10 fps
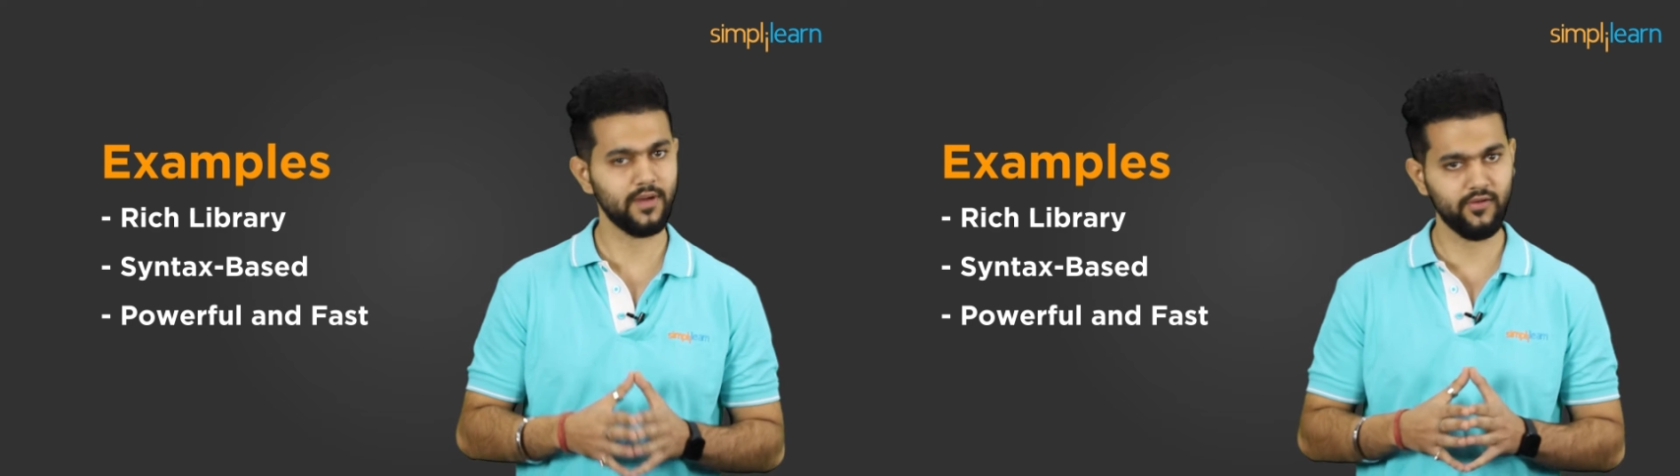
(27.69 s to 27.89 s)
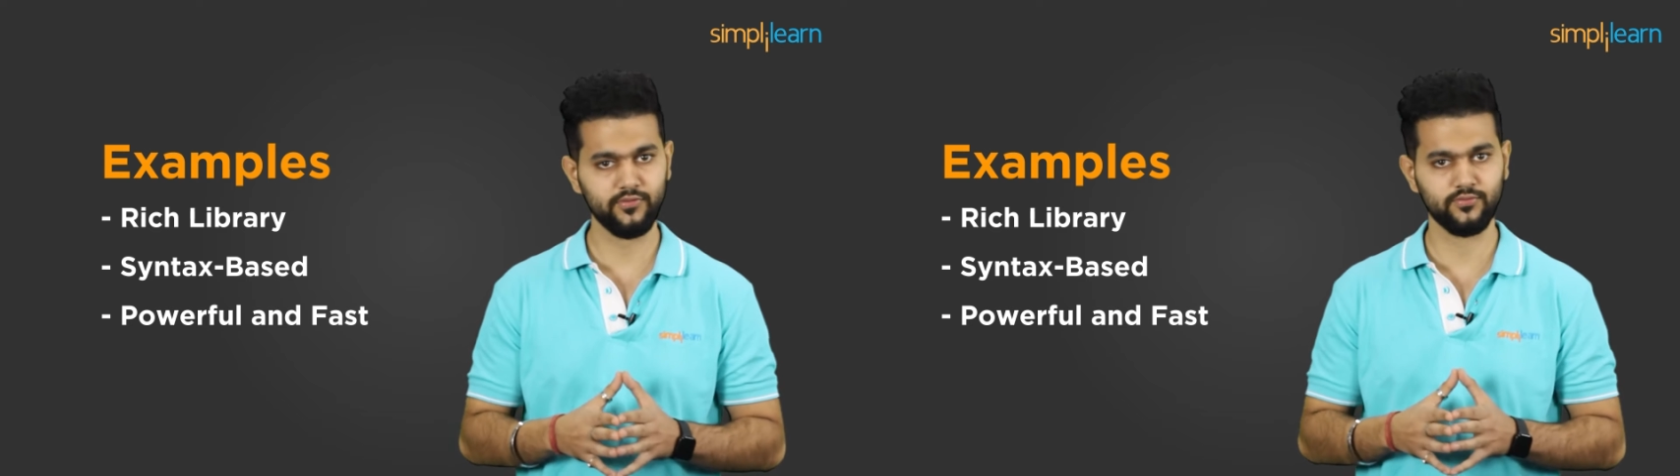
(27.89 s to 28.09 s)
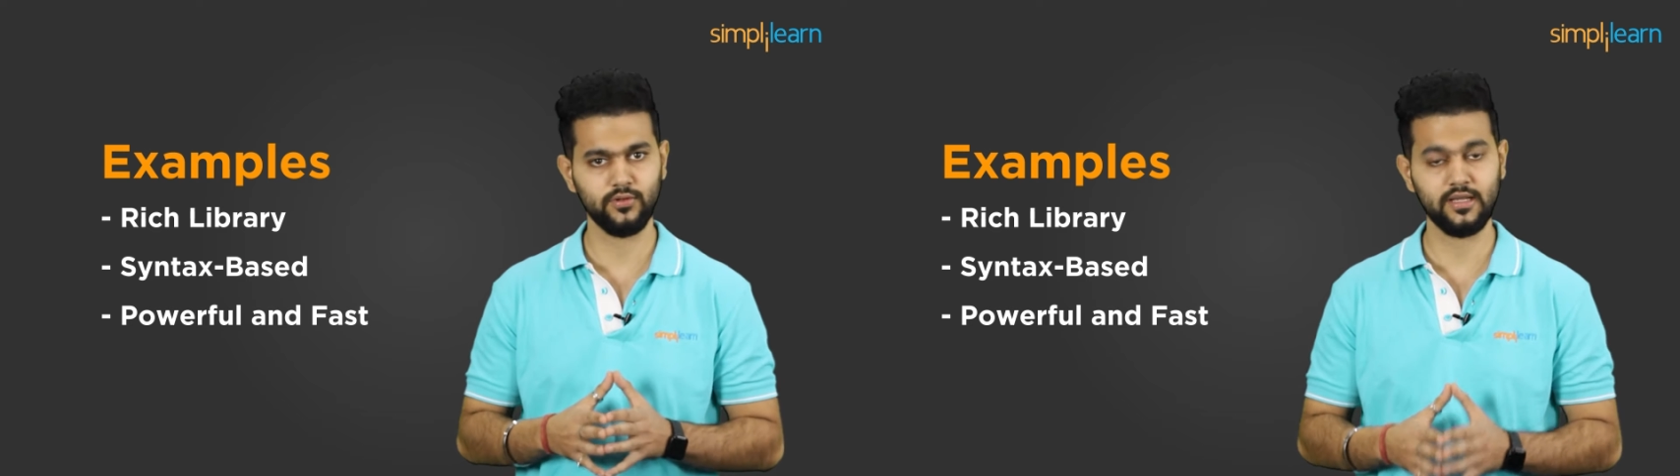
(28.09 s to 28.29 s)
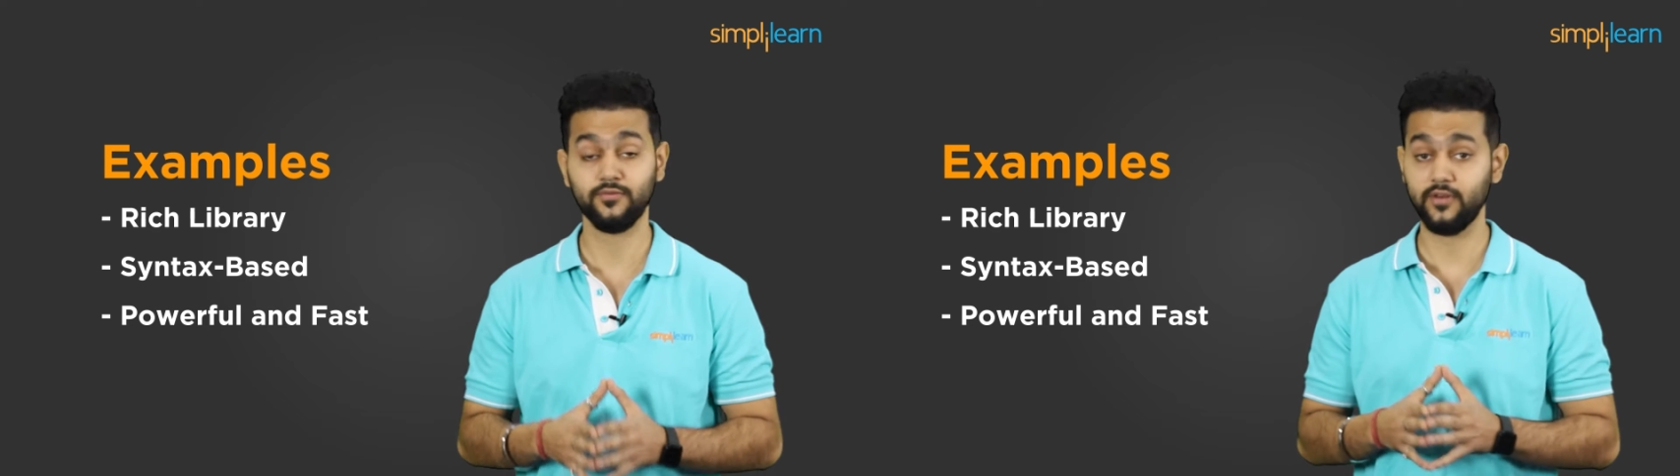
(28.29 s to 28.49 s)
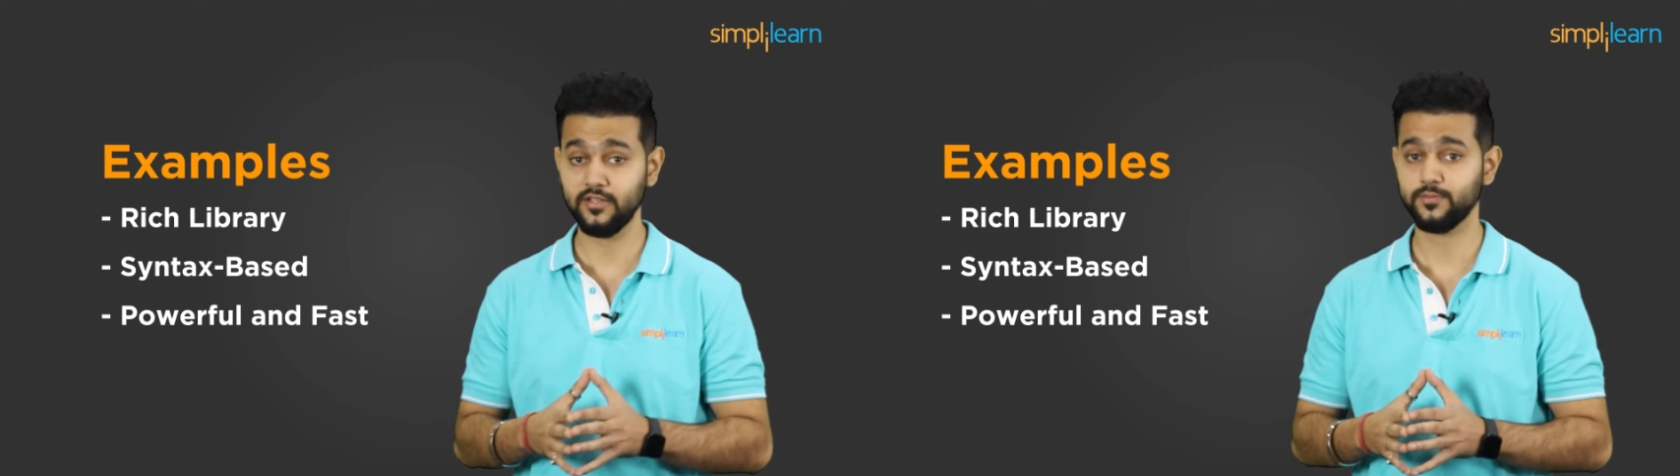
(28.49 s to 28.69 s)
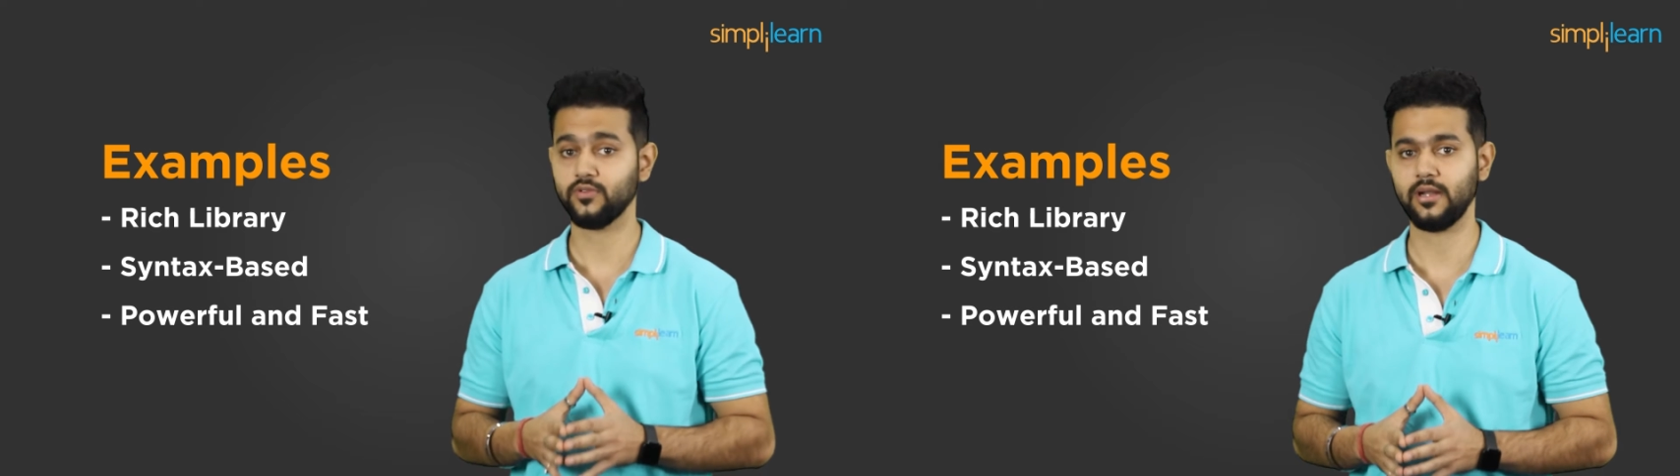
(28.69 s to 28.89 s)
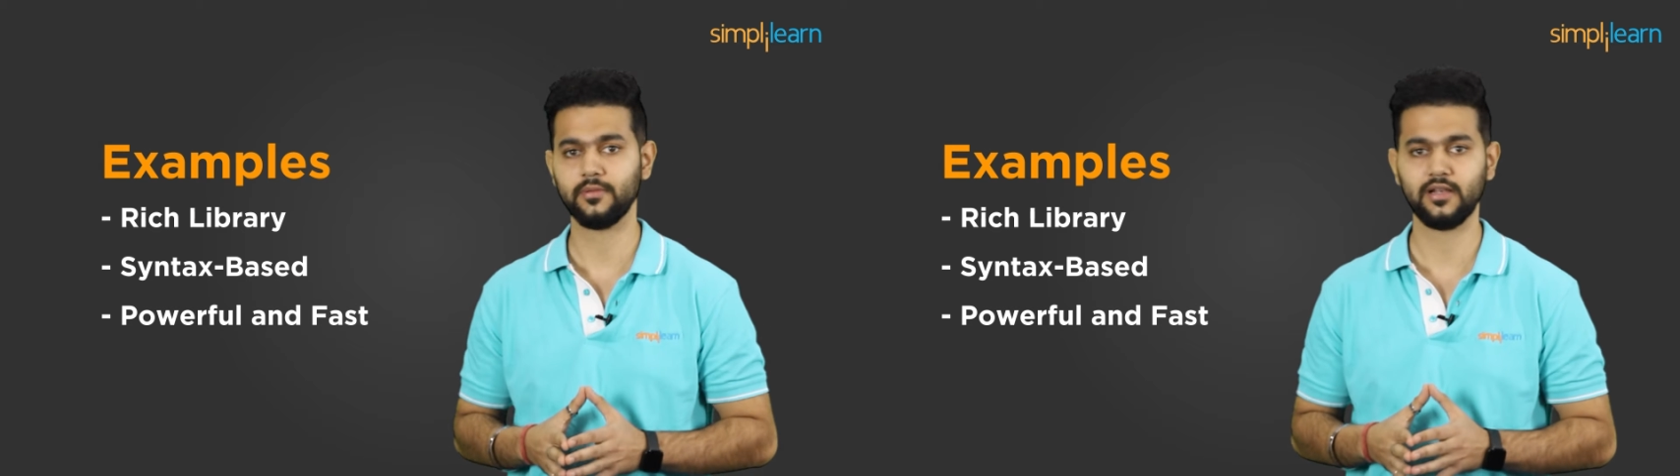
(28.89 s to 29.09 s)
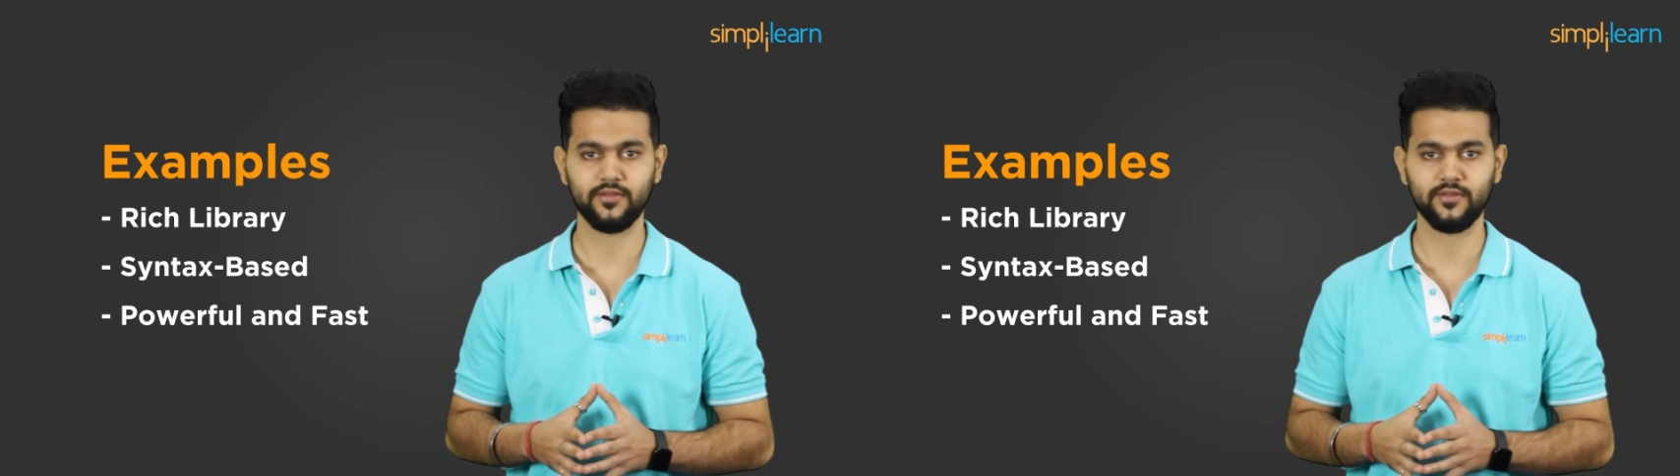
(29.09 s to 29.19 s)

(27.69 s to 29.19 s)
powerful and fast programming